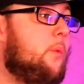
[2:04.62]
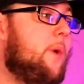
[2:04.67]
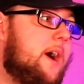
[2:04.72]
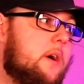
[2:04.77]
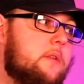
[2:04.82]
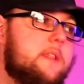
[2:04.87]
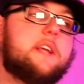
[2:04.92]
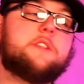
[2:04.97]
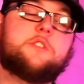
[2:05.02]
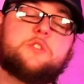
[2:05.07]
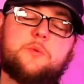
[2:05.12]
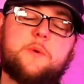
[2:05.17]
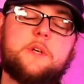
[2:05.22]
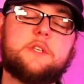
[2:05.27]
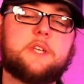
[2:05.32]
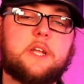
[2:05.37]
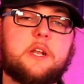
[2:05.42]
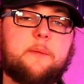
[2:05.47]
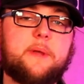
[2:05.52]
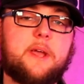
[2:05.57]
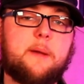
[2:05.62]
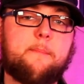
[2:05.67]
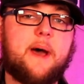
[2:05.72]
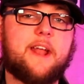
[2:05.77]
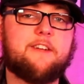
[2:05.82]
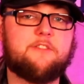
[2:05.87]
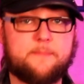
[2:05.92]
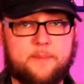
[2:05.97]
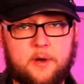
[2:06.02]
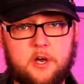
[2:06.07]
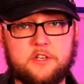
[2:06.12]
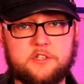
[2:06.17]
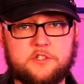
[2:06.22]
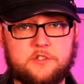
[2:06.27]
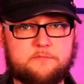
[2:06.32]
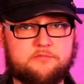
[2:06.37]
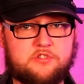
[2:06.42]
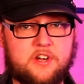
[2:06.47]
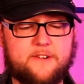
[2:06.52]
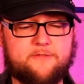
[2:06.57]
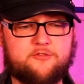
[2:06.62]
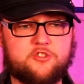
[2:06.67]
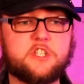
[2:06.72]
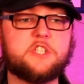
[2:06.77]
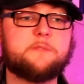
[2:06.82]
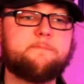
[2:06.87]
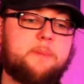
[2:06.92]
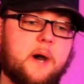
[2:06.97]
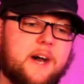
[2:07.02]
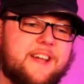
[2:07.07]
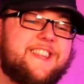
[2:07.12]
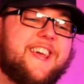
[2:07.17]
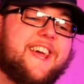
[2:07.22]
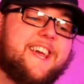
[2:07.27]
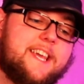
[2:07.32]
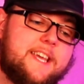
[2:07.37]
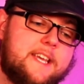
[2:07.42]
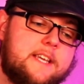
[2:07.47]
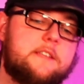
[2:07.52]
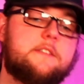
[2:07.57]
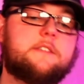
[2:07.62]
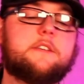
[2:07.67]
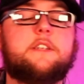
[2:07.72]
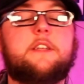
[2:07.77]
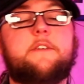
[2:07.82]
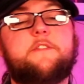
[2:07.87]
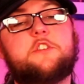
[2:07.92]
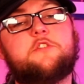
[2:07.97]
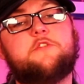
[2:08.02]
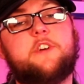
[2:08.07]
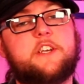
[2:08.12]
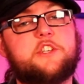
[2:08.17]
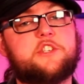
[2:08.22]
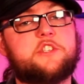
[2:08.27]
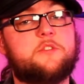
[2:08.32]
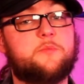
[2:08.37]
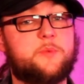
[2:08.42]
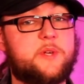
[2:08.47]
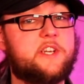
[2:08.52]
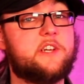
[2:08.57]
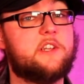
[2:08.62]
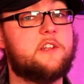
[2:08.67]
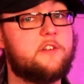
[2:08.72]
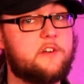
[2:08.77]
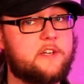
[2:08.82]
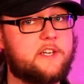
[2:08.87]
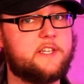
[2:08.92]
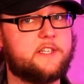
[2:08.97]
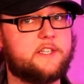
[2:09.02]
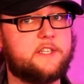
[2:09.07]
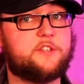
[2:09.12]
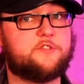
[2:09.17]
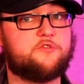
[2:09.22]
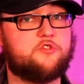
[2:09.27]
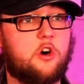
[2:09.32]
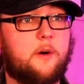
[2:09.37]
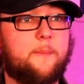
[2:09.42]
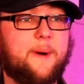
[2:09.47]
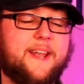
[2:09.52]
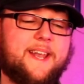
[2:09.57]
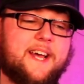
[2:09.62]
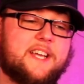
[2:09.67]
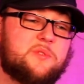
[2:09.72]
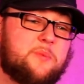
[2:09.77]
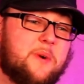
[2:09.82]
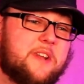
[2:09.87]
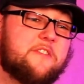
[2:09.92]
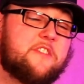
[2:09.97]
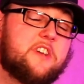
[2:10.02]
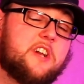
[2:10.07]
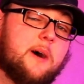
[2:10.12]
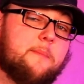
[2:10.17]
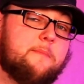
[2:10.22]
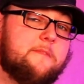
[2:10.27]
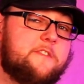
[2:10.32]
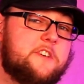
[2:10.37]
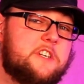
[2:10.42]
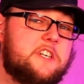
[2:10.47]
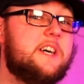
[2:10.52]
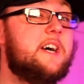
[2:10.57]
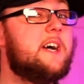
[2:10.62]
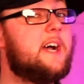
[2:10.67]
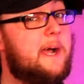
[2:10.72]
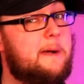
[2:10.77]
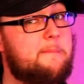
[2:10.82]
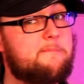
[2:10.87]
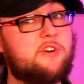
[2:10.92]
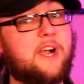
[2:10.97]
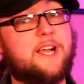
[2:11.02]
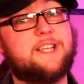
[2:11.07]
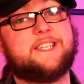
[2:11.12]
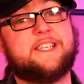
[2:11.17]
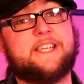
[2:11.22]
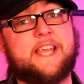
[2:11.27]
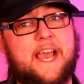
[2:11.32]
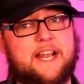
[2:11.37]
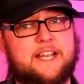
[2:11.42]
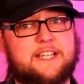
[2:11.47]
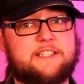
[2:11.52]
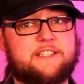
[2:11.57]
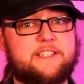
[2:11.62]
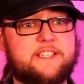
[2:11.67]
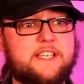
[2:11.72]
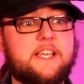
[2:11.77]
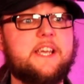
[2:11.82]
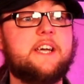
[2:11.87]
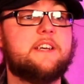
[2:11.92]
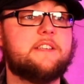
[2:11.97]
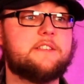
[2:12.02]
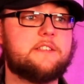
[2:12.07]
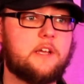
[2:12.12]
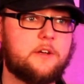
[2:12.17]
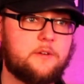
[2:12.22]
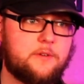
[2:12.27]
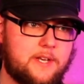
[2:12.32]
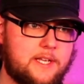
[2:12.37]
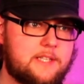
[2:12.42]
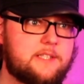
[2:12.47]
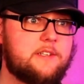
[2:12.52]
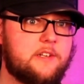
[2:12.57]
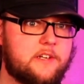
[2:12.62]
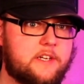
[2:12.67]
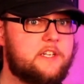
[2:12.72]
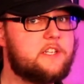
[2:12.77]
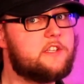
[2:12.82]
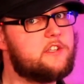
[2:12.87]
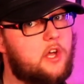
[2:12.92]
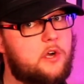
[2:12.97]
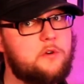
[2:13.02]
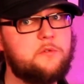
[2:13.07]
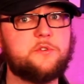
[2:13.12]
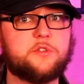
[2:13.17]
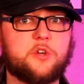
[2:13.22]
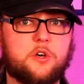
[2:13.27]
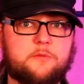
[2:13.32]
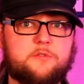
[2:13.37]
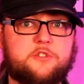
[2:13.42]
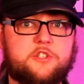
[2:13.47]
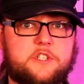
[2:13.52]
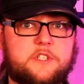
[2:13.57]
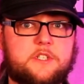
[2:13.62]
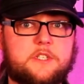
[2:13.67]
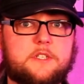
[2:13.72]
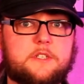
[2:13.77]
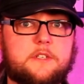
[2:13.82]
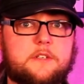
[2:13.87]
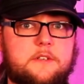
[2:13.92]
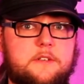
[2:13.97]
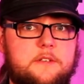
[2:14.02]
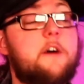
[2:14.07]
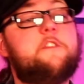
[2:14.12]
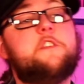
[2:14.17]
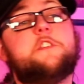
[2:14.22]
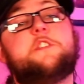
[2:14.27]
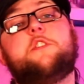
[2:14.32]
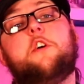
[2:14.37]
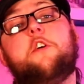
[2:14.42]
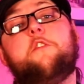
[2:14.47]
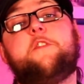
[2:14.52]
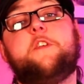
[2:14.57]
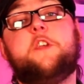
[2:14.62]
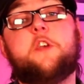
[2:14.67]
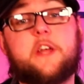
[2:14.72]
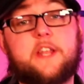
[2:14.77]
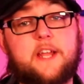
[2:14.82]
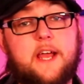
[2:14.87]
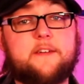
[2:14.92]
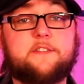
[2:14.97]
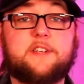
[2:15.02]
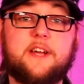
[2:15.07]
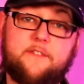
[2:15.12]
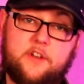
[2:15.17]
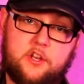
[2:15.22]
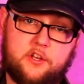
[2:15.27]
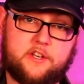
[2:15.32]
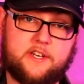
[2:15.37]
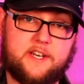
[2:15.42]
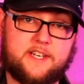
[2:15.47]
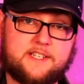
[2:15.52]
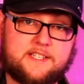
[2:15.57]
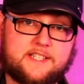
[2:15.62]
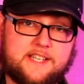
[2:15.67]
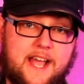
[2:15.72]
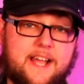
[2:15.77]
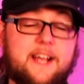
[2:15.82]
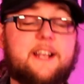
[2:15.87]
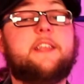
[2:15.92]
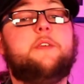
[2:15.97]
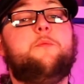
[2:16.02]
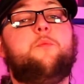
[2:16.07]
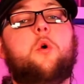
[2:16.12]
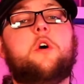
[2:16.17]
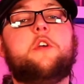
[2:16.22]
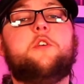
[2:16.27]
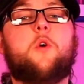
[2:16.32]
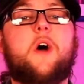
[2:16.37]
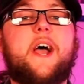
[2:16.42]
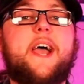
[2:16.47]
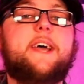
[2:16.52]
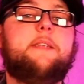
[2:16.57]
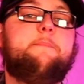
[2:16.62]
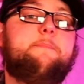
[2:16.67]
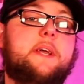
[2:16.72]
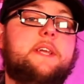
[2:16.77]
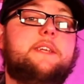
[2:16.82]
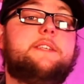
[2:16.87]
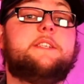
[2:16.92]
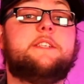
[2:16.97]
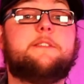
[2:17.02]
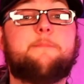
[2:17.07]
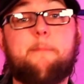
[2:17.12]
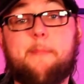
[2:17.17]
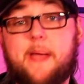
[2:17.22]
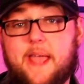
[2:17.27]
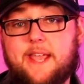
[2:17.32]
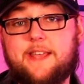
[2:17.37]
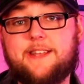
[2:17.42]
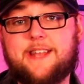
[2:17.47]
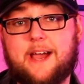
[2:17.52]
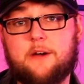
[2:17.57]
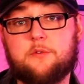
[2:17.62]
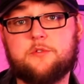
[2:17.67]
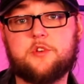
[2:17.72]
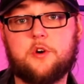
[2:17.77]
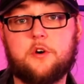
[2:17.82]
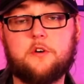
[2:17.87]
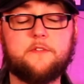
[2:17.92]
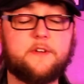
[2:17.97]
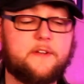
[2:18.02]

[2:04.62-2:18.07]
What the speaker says: Well, that's always going to be a matter of personal preference, but there is another direction that we can look at this from, and that's one of comfort and practicality. So let's look at those options. First off, you're going to have a look at exactly what your head base is made out of.